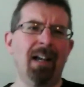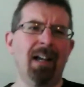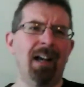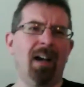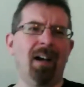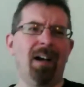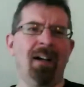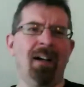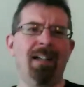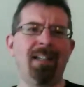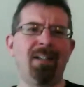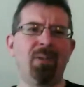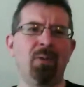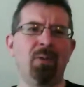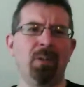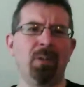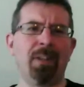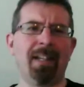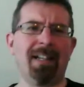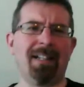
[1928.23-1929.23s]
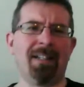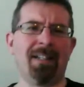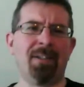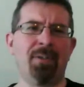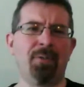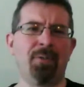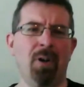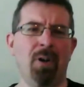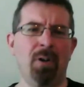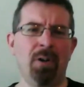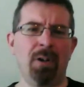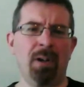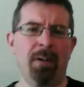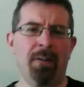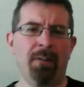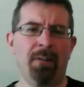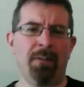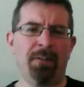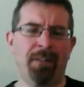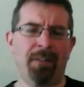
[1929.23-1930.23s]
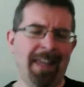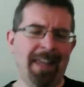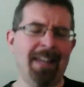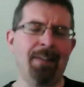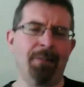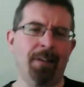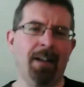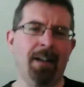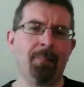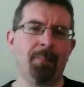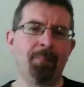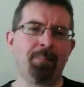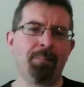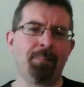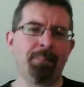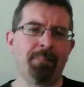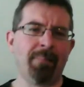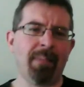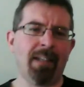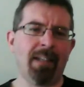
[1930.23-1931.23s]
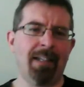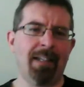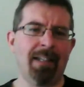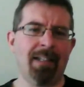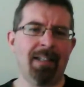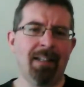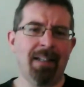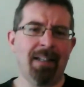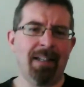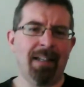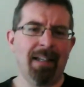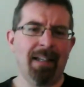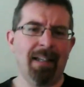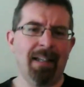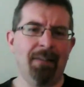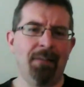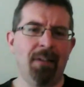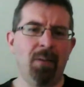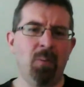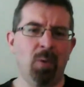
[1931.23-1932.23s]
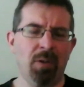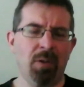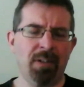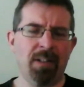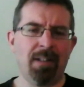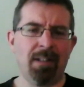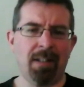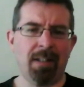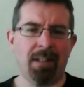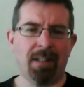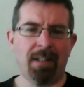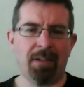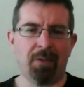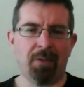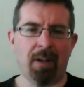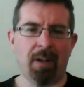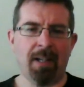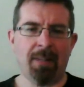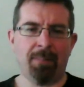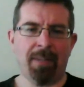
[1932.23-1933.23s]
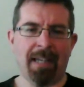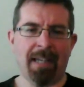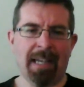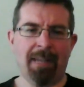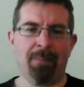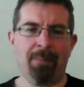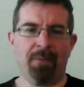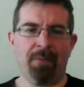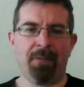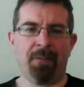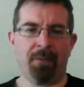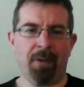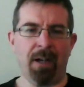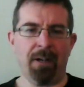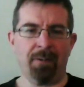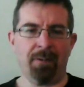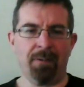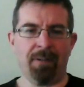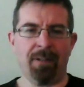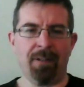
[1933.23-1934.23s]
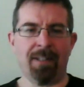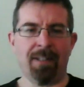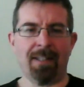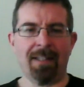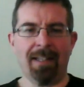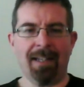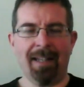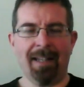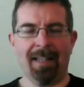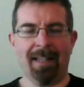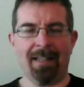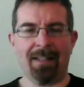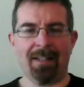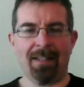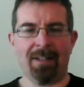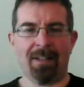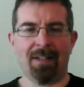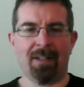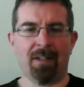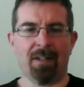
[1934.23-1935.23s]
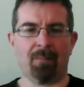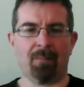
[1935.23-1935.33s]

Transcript: I'd call that a strong flavour. If you wanted to describe Game of Thrones, it's